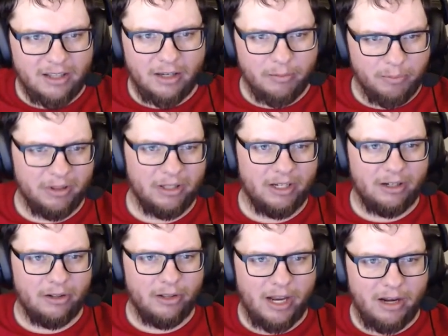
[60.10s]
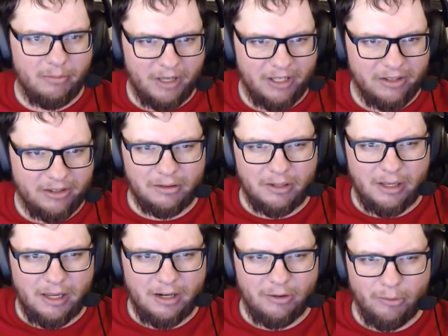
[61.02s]
political enemies
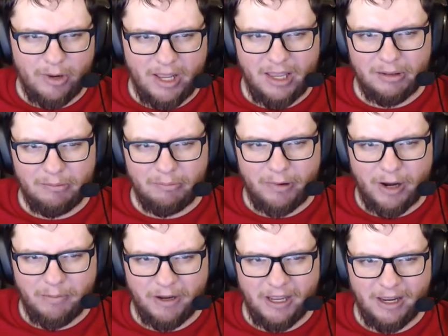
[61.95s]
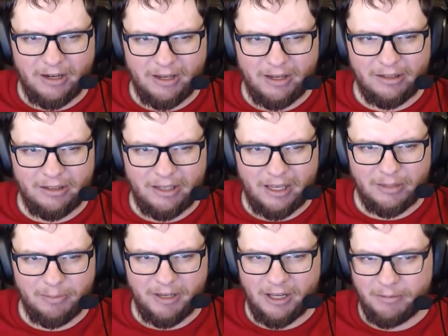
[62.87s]
in a way, propaganda has
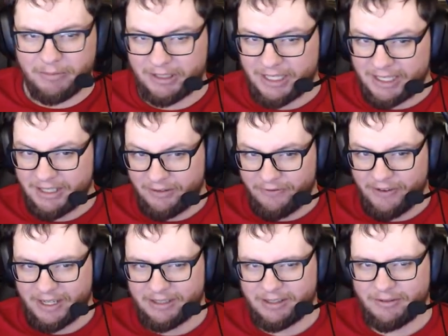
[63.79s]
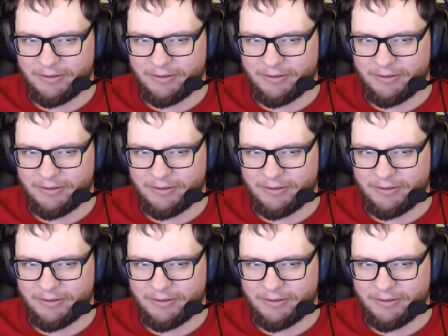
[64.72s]
become less effective,